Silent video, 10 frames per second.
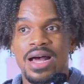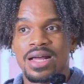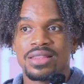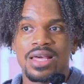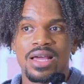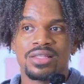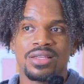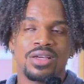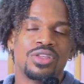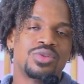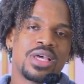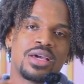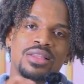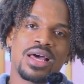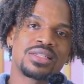And then you
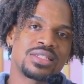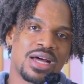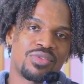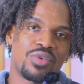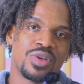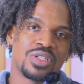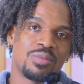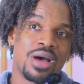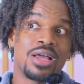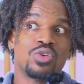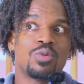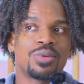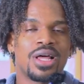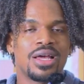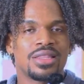take a next aphorism and you
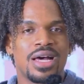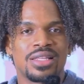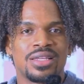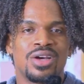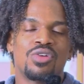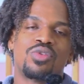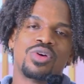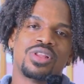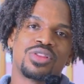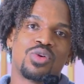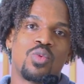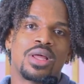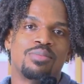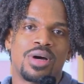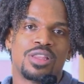apply that for another
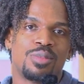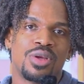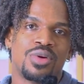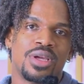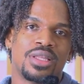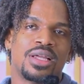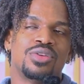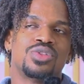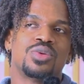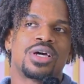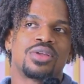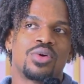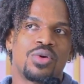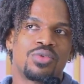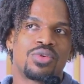one month period. And you do that
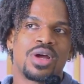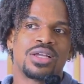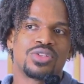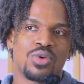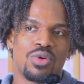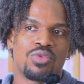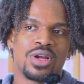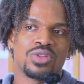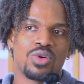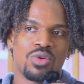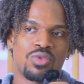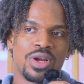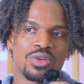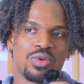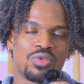over and over and over
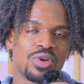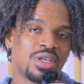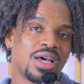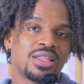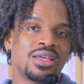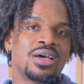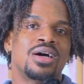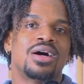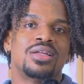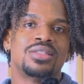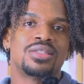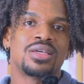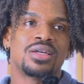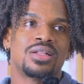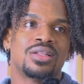and over again
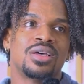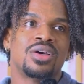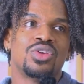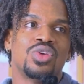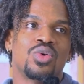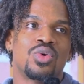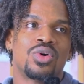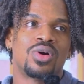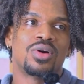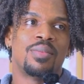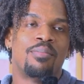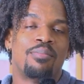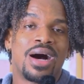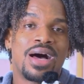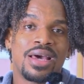until your
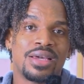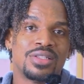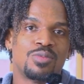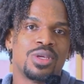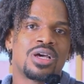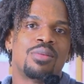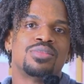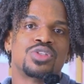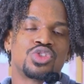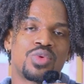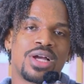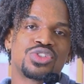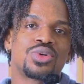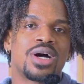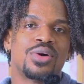mind becomes a
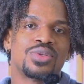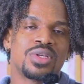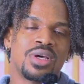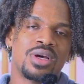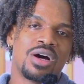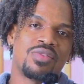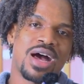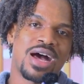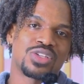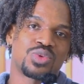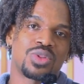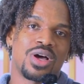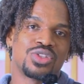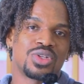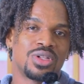treasure house of
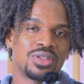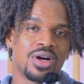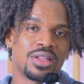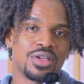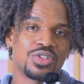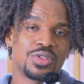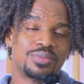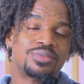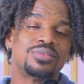astrological knowledge.